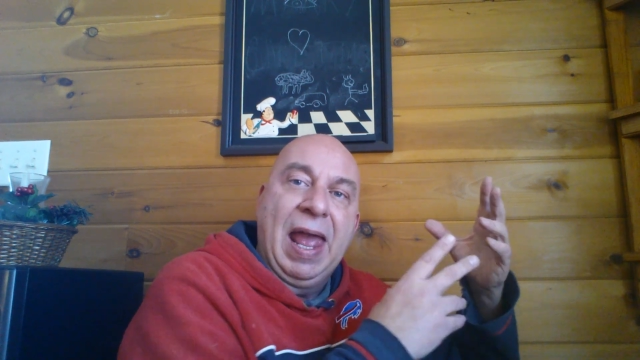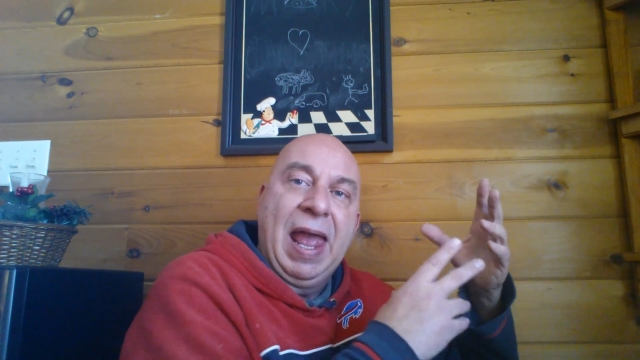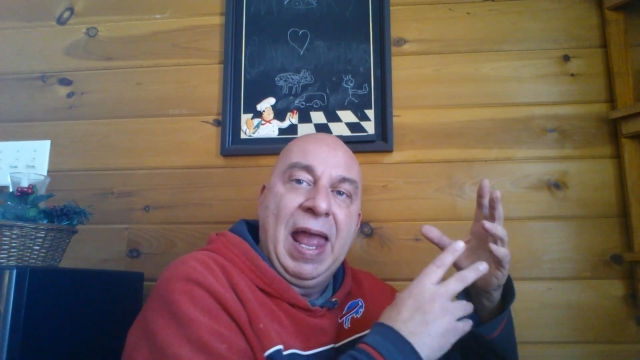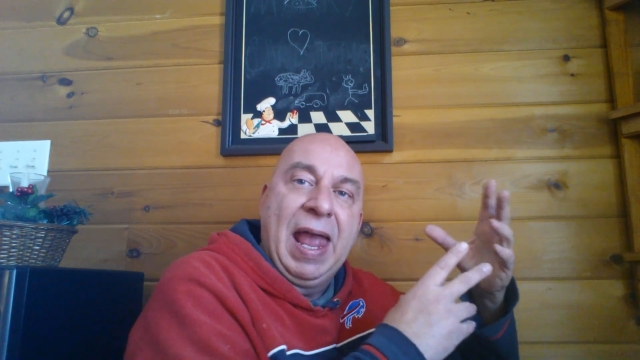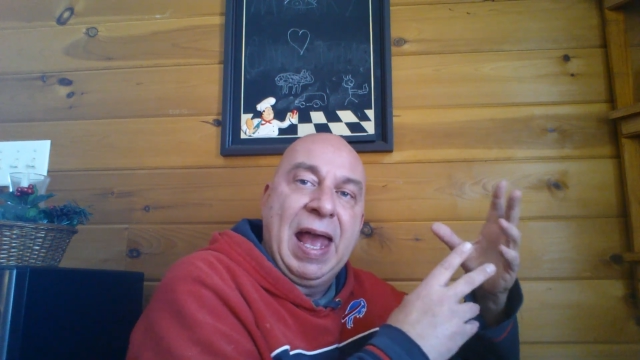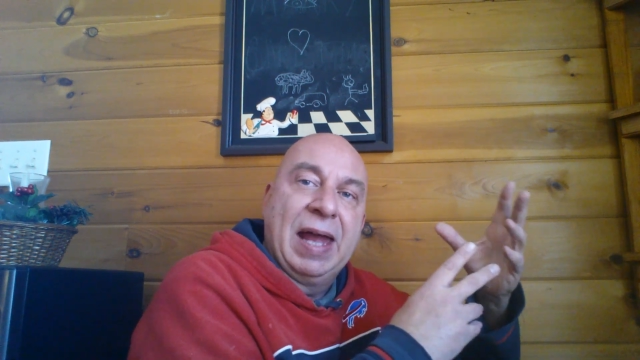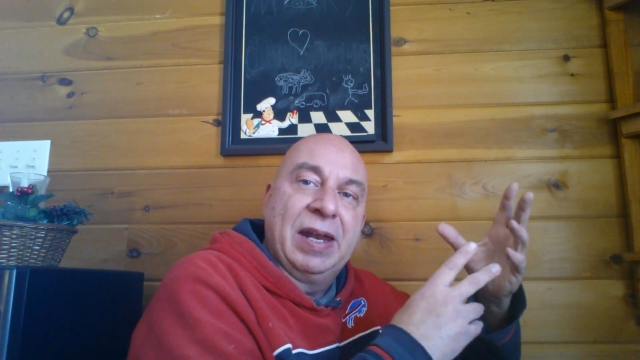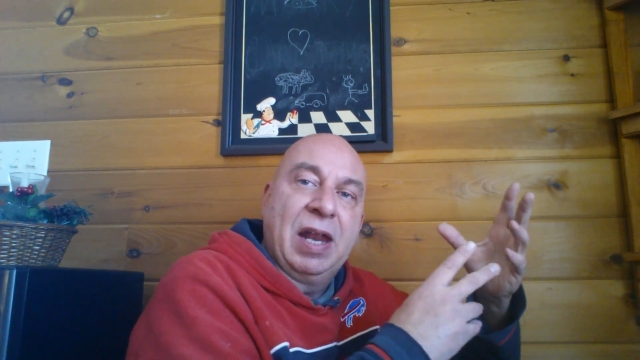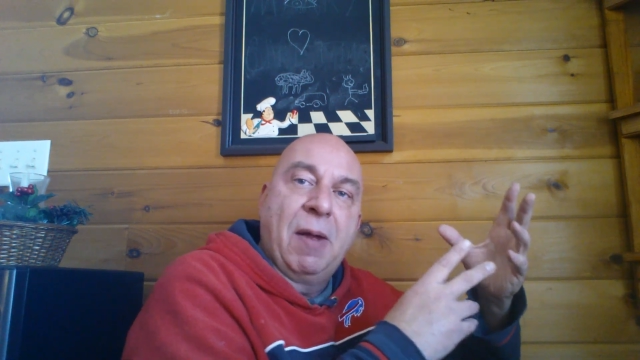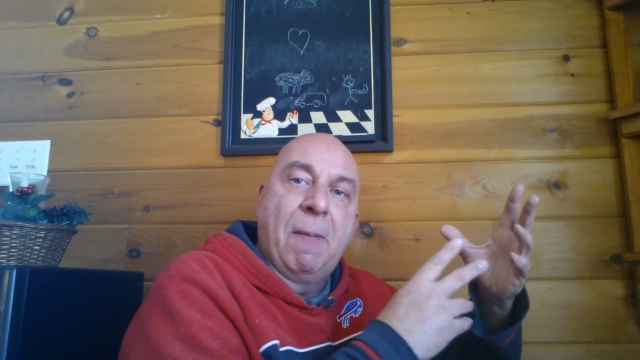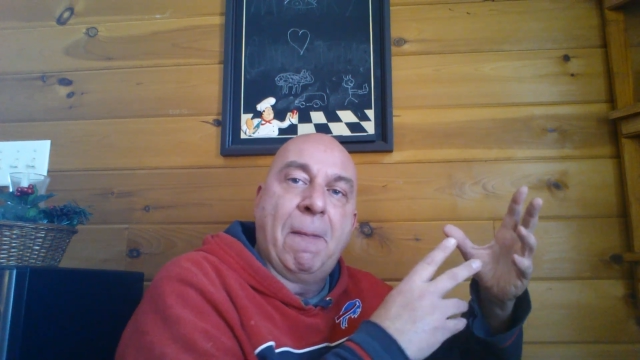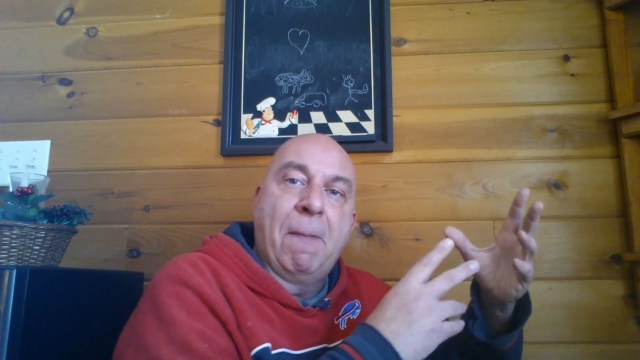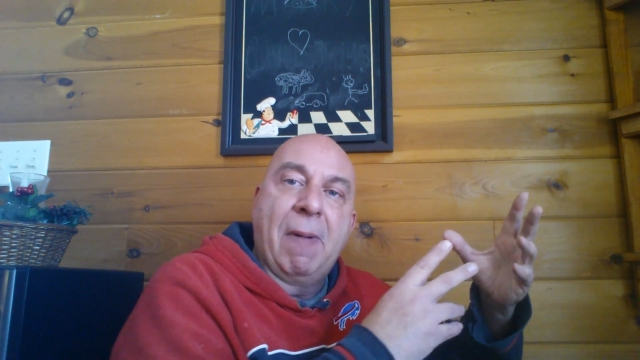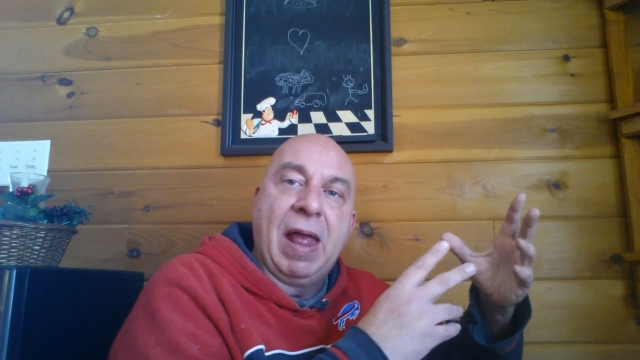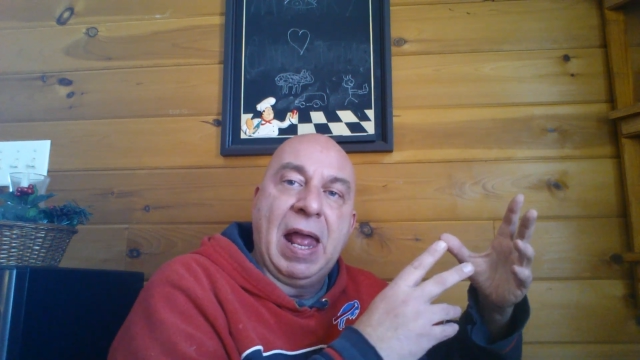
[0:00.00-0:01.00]
And
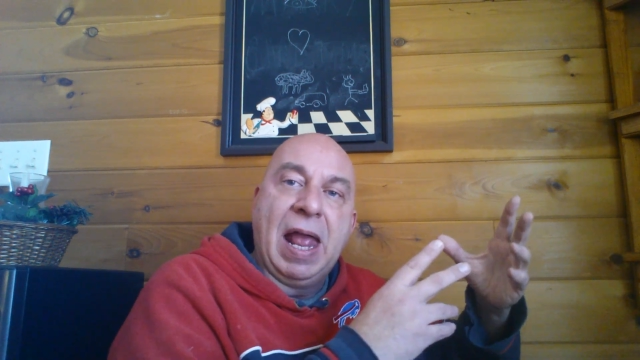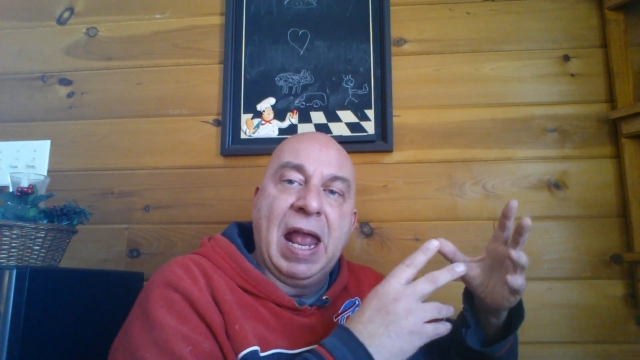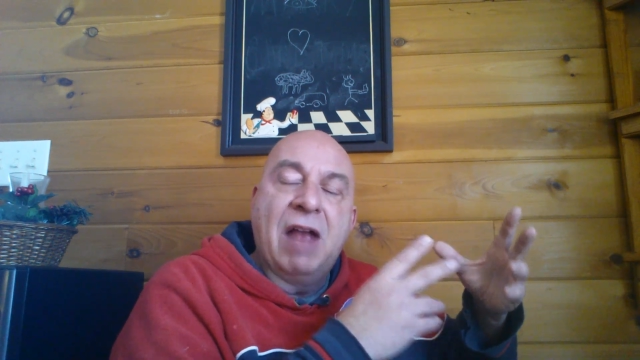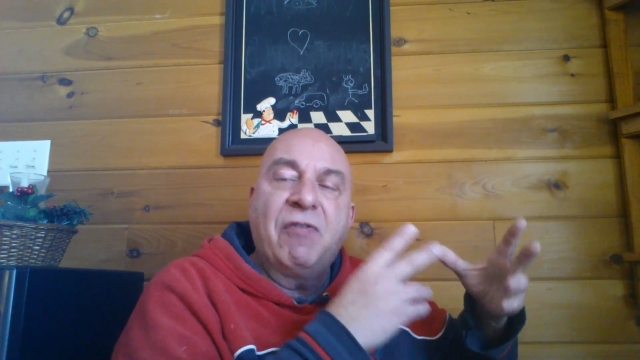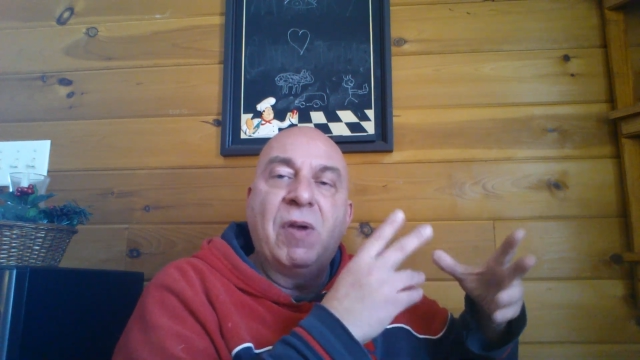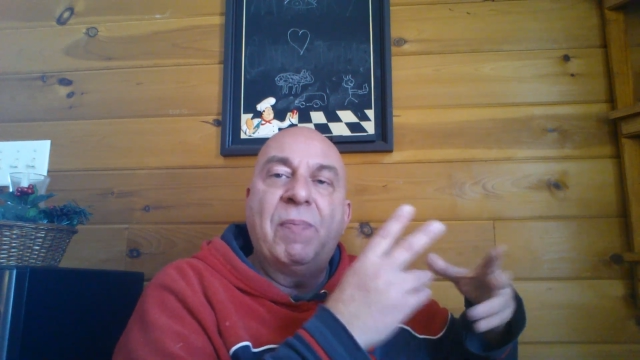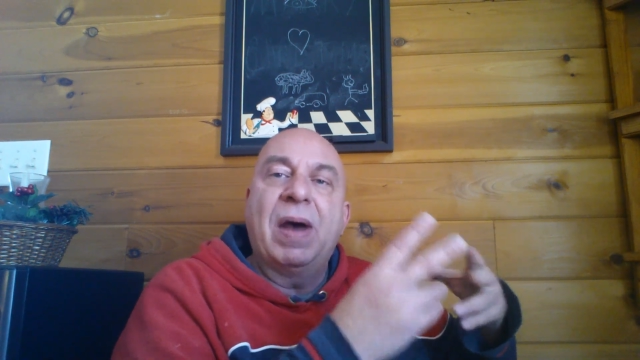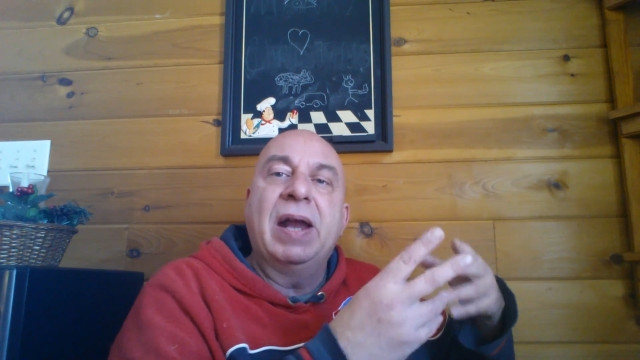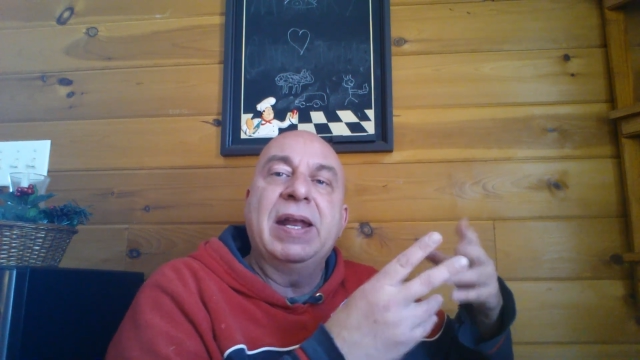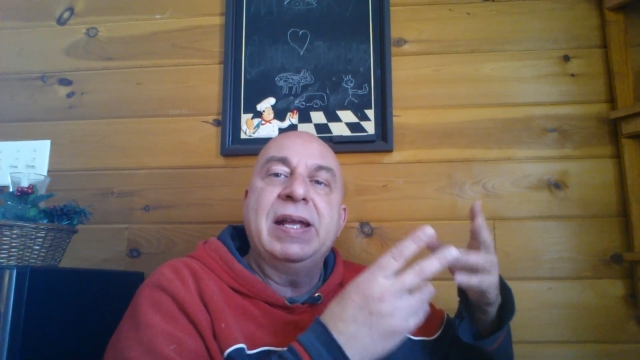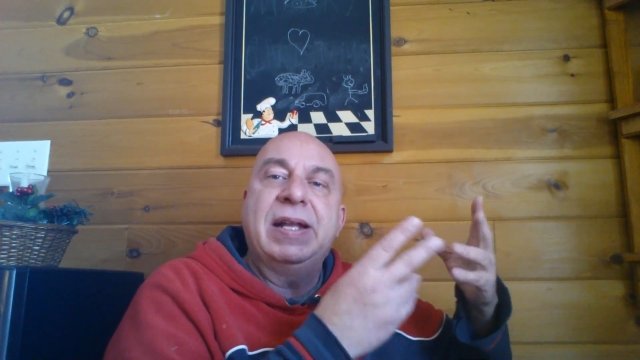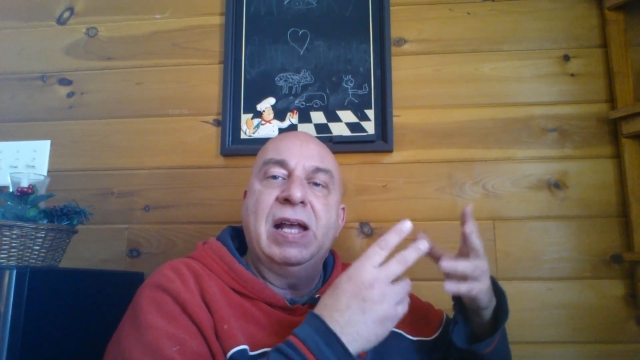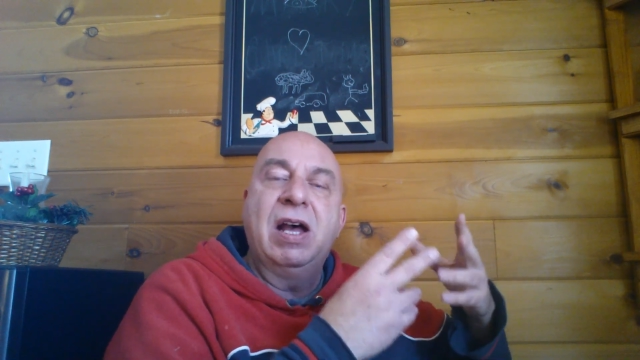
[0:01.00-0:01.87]
everybody